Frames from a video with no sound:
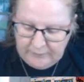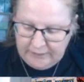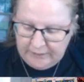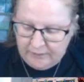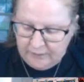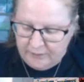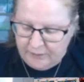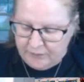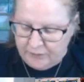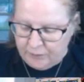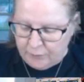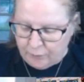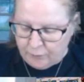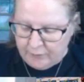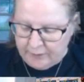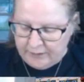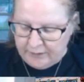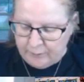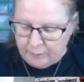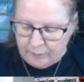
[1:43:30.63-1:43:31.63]

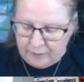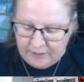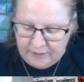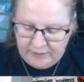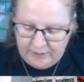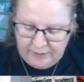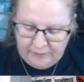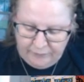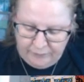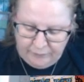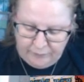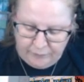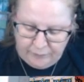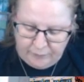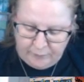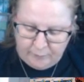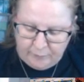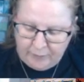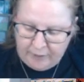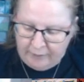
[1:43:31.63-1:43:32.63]
stories that were different
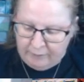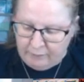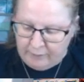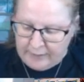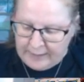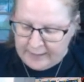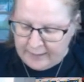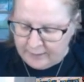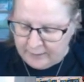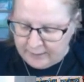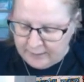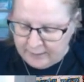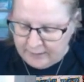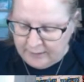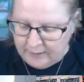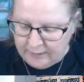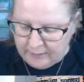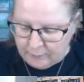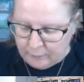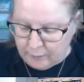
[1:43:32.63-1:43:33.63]
from my reality,
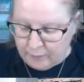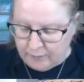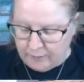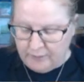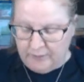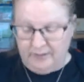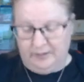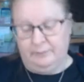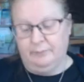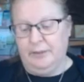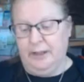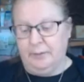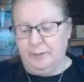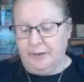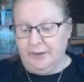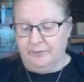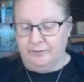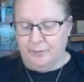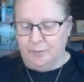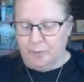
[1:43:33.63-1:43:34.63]
that were maybe
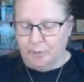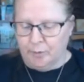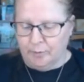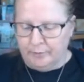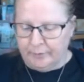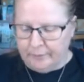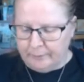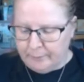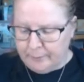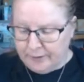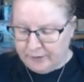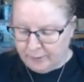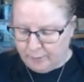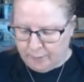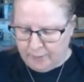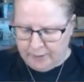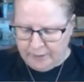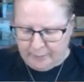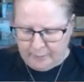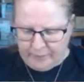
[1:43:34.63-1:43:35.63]
even more miserable
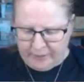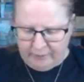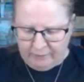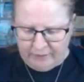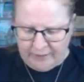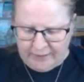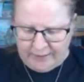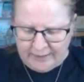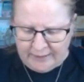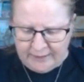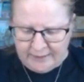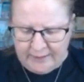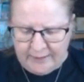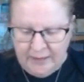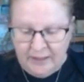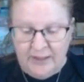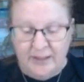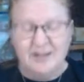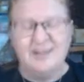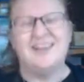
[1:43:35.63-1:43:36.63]
than my reality.
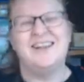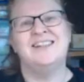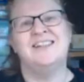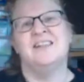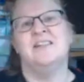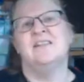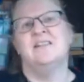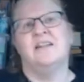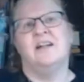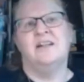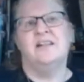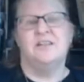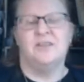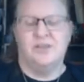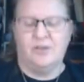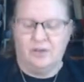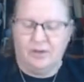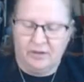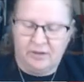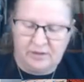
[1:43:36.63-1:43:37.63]
I didn't like the
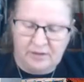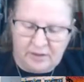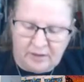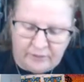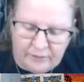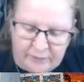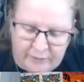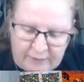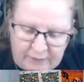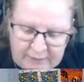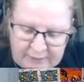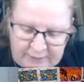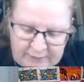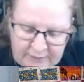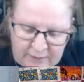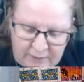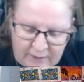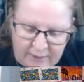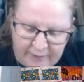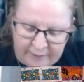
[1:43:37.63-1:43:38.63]
dark stuff. I
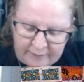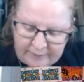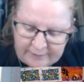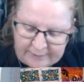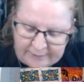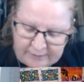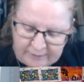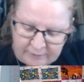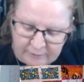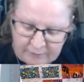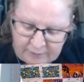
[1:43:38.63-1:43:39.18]
didn't like the Stephen